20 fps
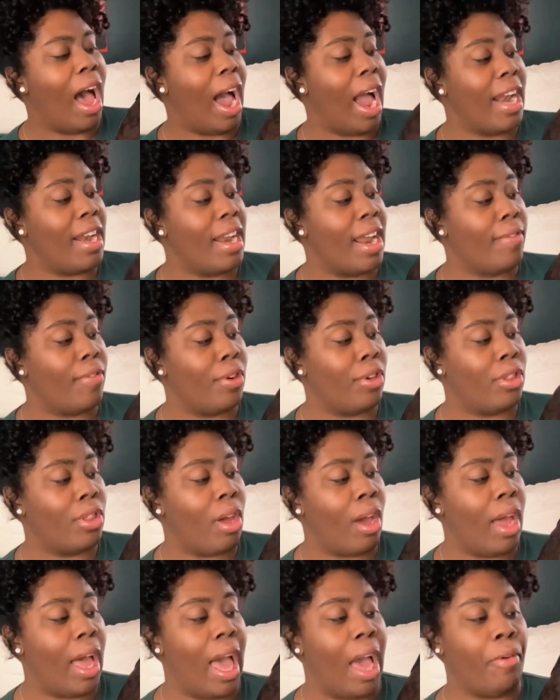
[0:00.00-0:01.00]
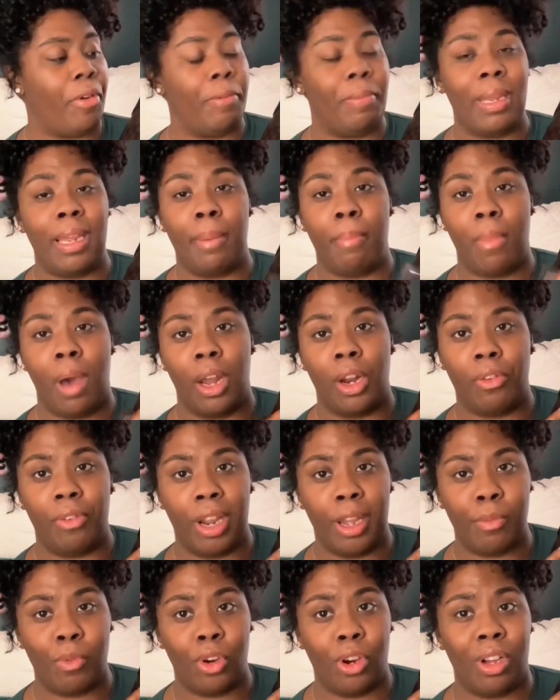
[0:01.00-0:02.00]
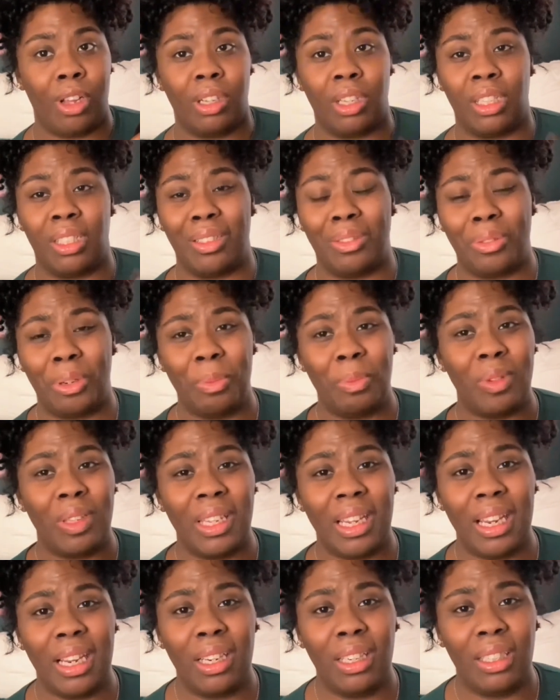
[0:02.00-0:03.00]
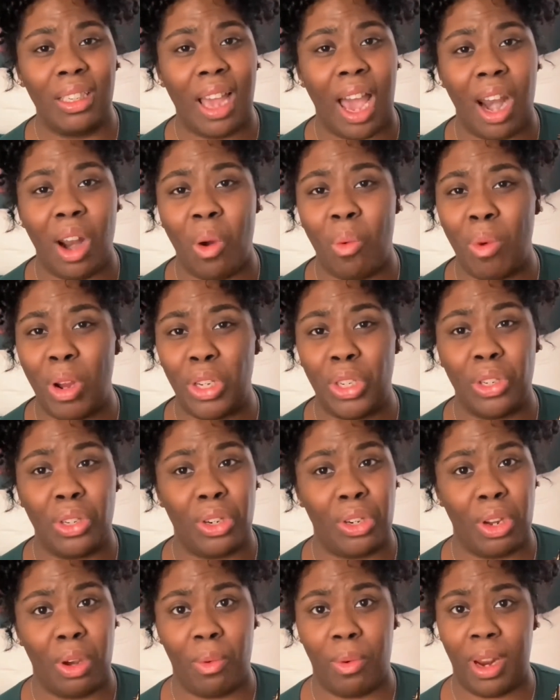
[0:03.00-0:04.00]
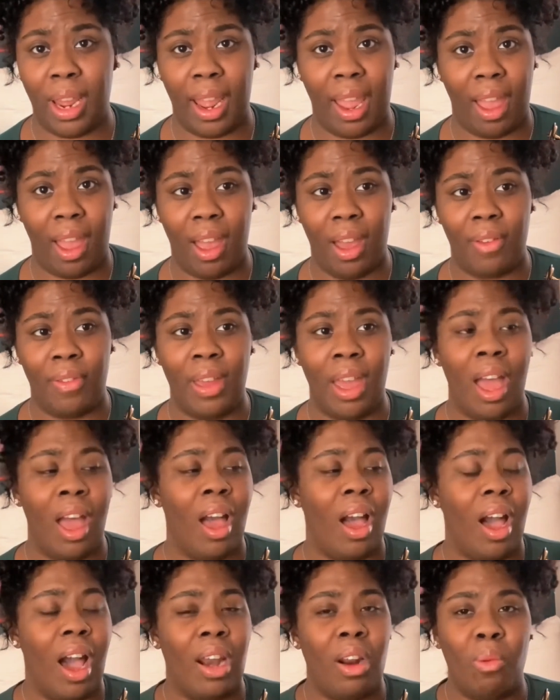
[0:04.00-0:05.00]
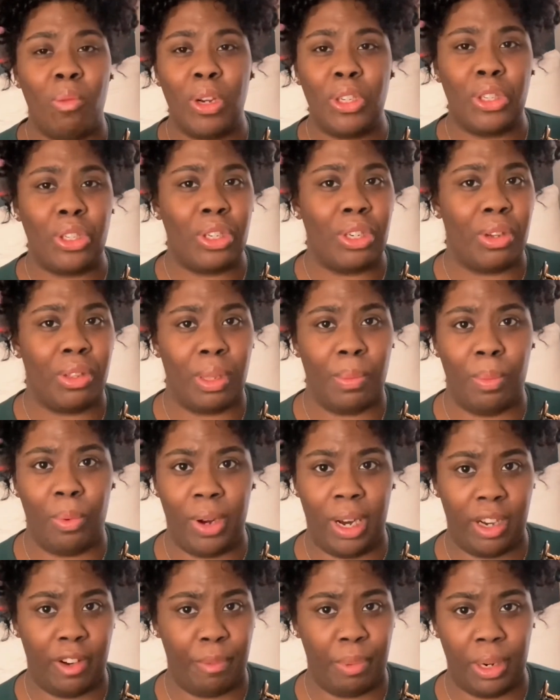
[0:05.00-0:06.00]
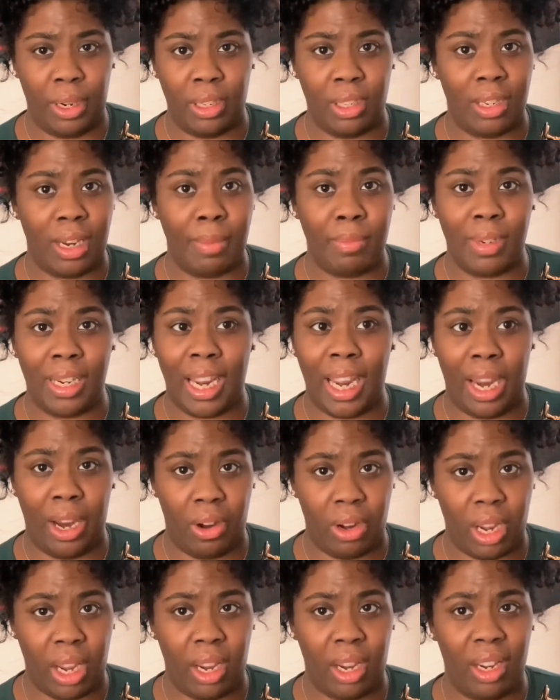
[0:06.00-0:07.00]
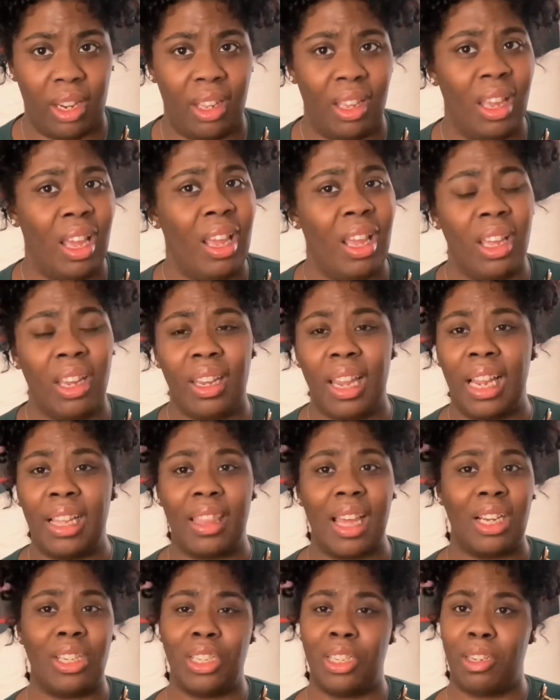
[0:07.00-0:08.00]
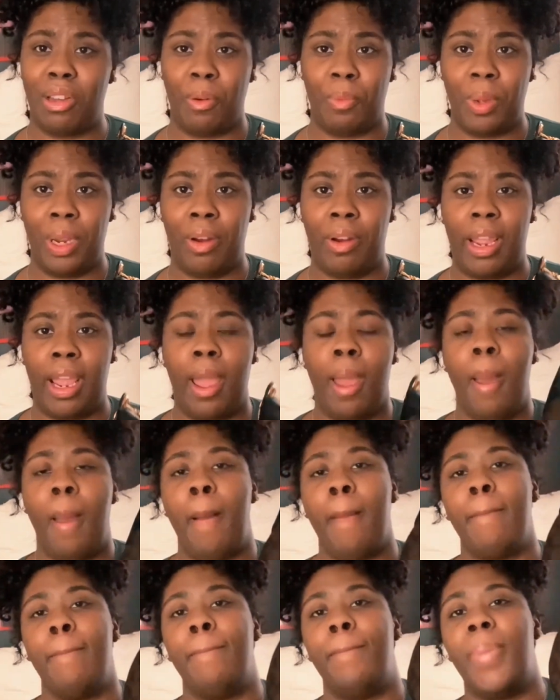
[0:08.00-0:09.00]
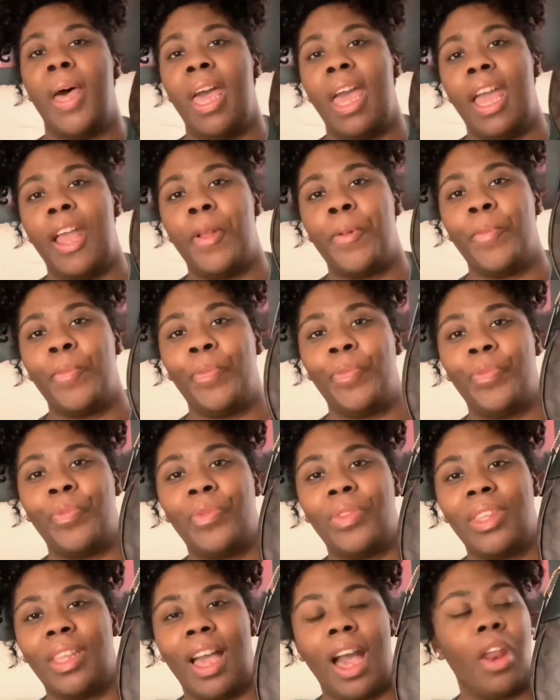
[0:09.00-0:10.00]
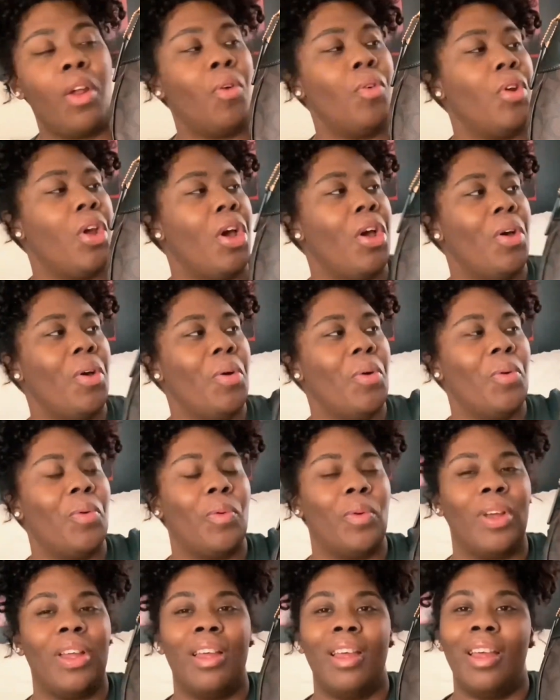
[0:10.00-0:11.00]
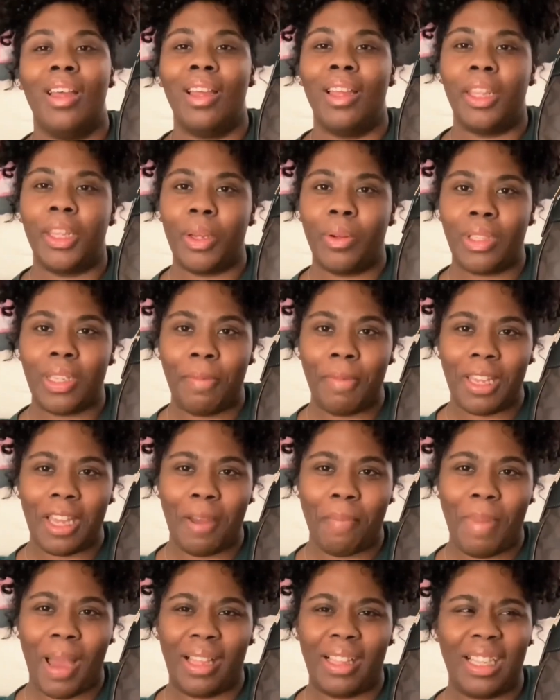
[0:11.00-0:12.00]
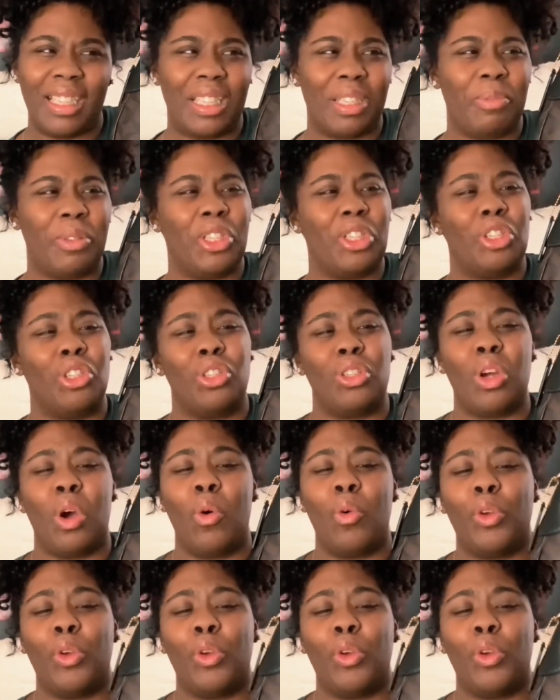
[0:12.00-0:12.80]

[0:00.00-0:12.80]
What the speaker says: never thought I would be a monogram girl, because normally I don't want you to know what I have. I don't want you to know the brand of purse that I'm carrying. Like, that's just on period. But I don't know, there's something about this which is so